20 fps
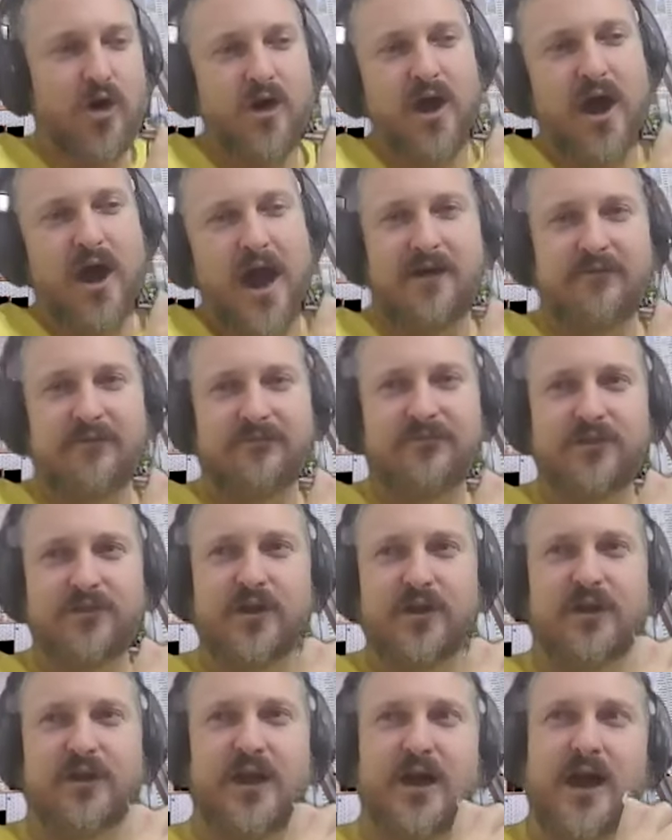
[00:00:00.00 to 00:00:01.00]
have
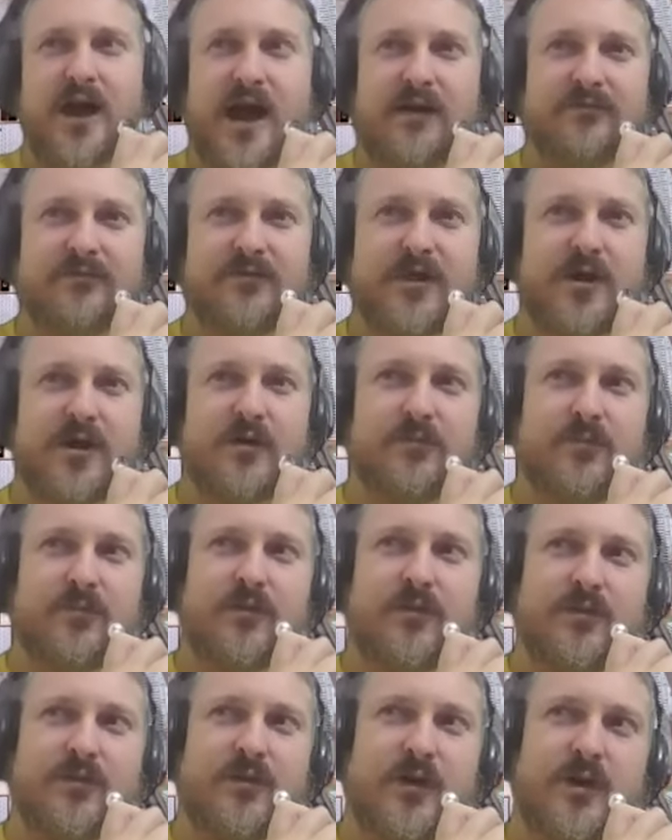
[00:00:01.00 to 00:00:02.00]

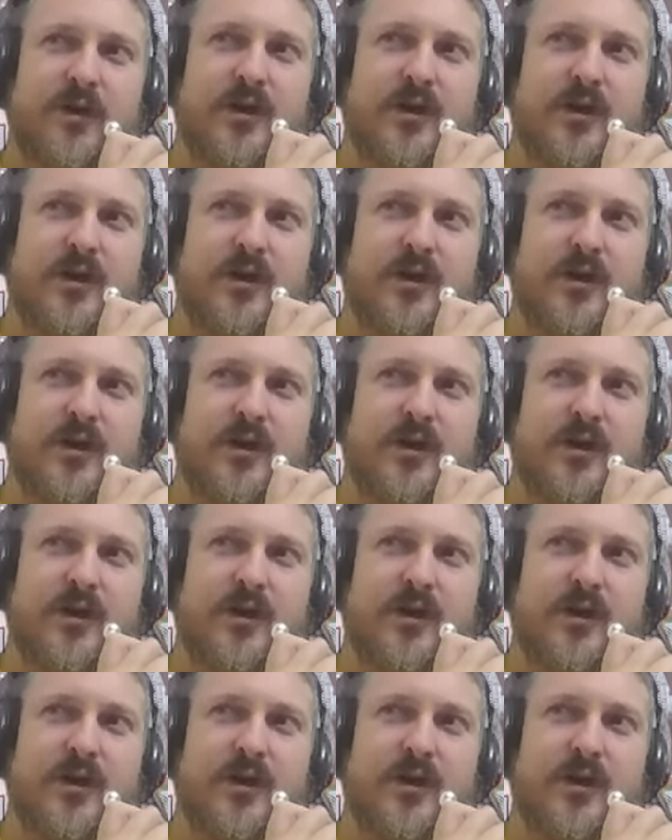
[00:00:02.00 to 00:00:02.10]
the